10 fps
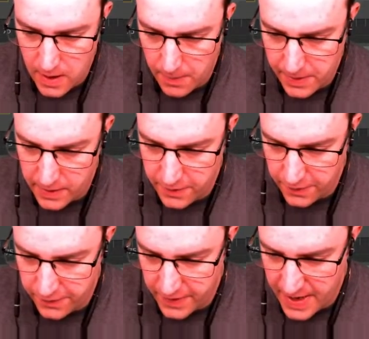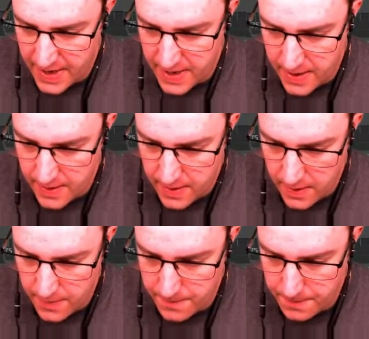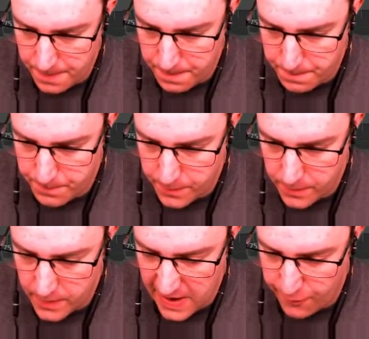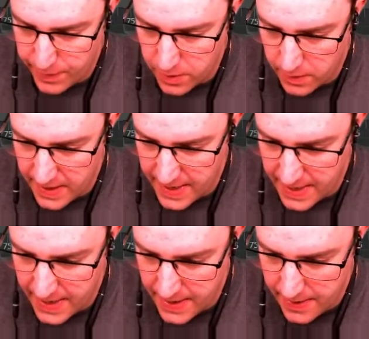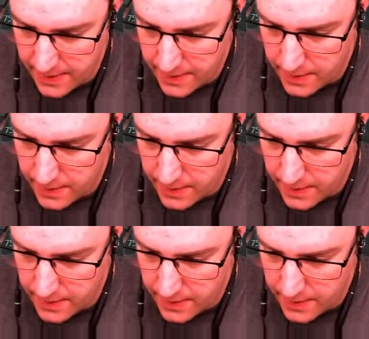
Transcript: I'm going to just say, have we got a